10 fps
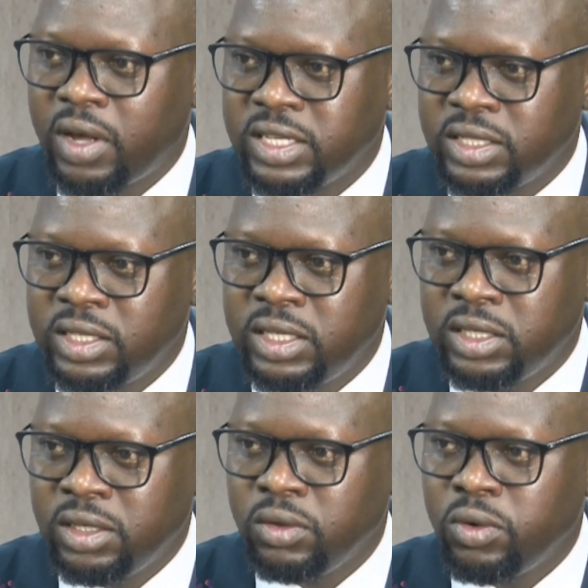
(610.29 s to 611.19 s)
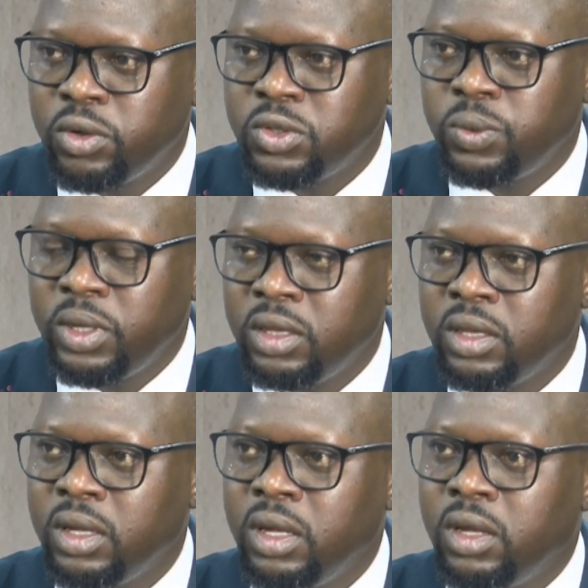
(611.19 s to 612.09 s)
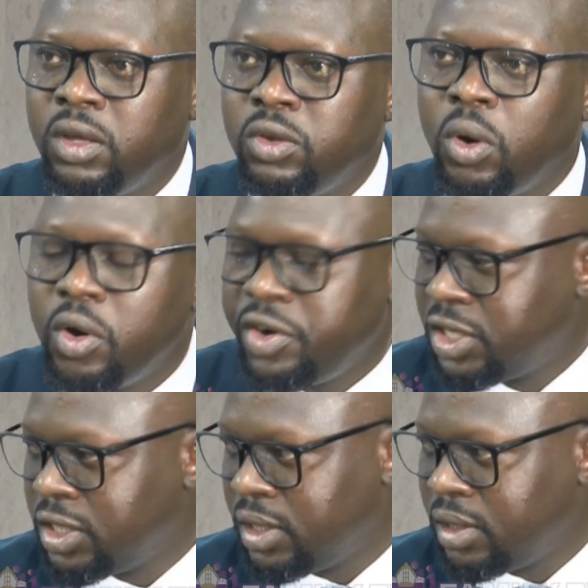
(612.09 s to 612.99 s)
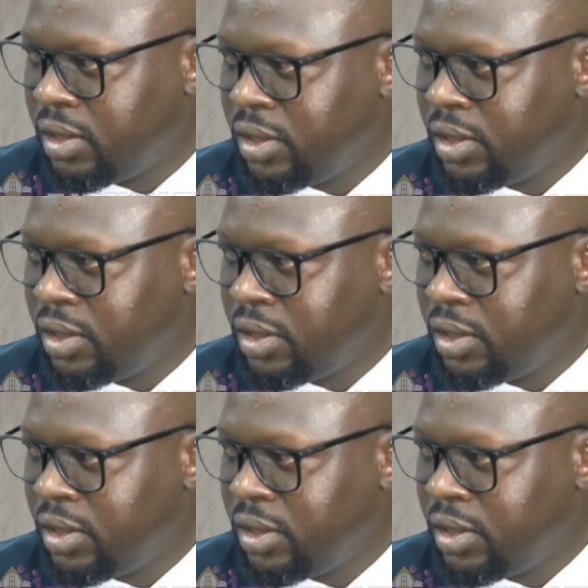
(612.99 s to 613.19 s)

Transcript: as a citizen goes with your origin.